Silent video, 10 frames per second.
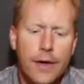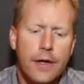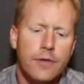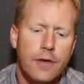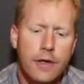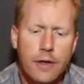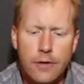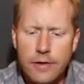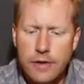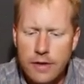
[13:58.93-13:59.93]
is that
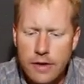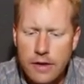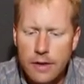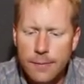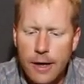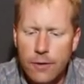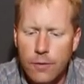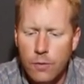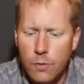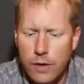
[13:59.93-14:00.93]
Hilti did come
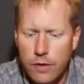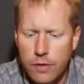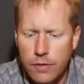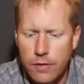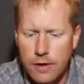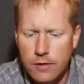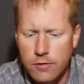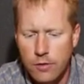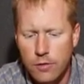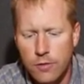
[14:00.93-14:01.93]
out with these
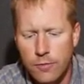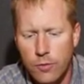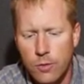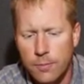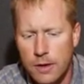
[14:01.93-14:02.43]
Cruciform